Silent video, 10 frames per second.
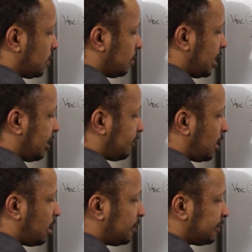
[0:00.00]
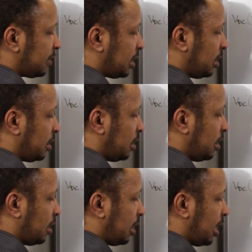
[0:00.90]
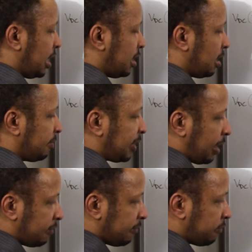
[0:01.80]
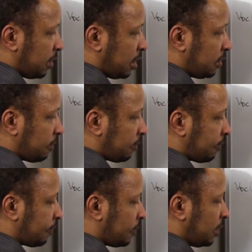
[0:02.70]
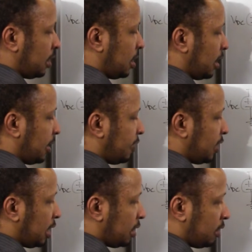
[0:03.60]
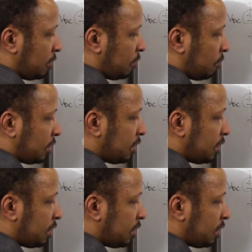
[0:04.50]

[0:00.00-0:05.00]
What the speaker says: we have RC, a comes out in front, and then we're